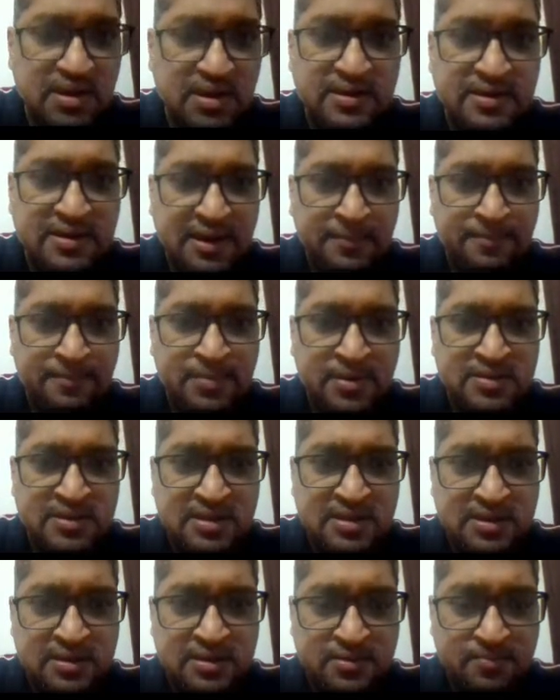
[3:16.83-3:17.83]
tamper
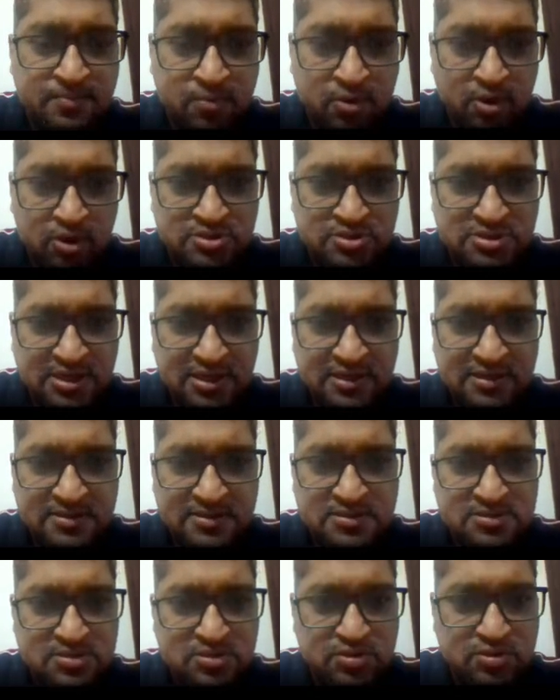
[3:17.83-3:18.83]
the
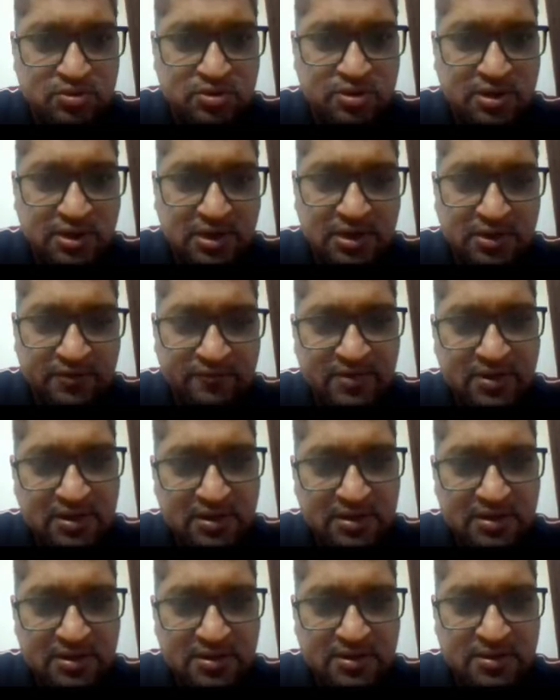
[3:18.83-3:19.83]
blockchain, so it
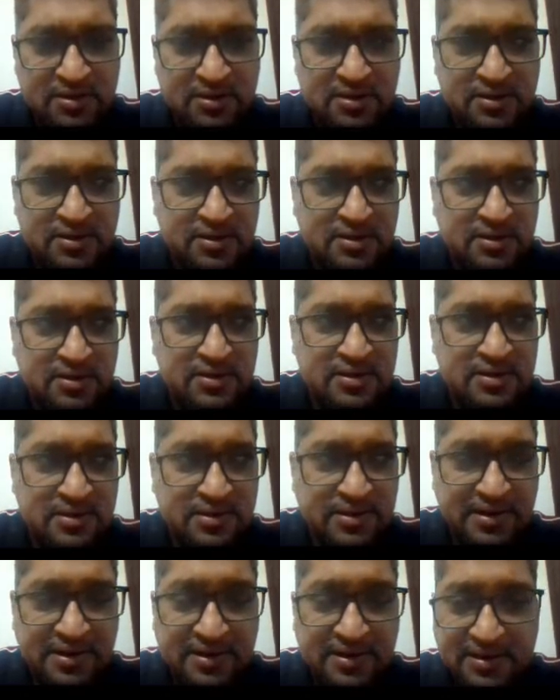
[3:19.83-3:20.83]
will
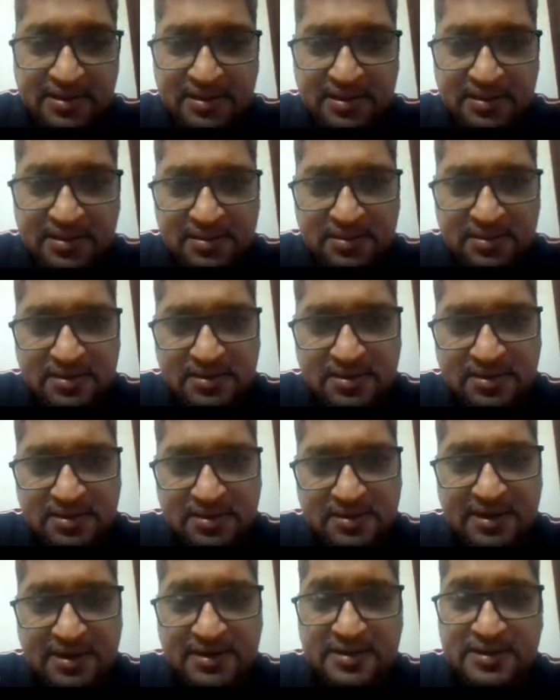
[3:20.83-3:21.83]
readily
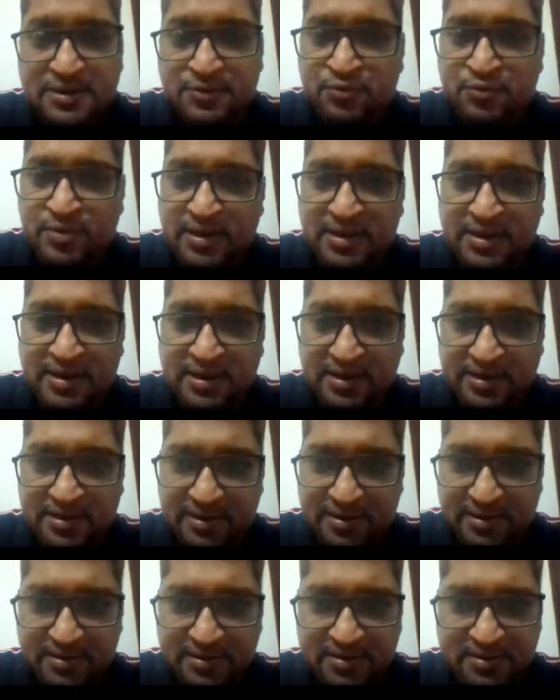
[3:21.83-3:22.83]
get
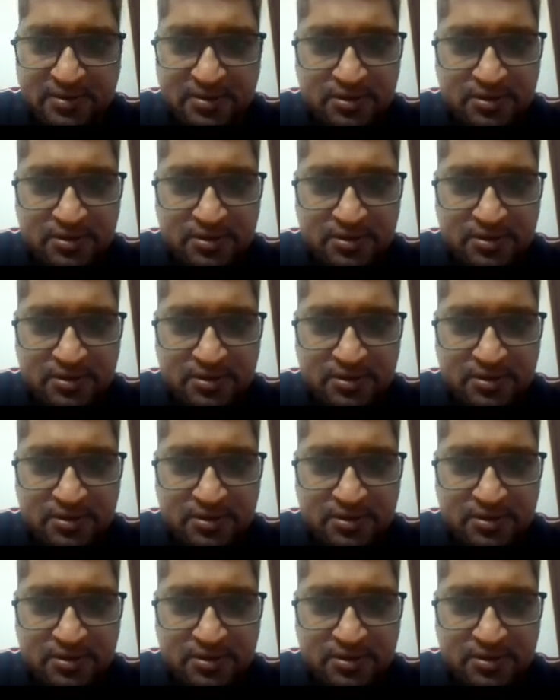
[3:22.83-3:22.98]
invalidated.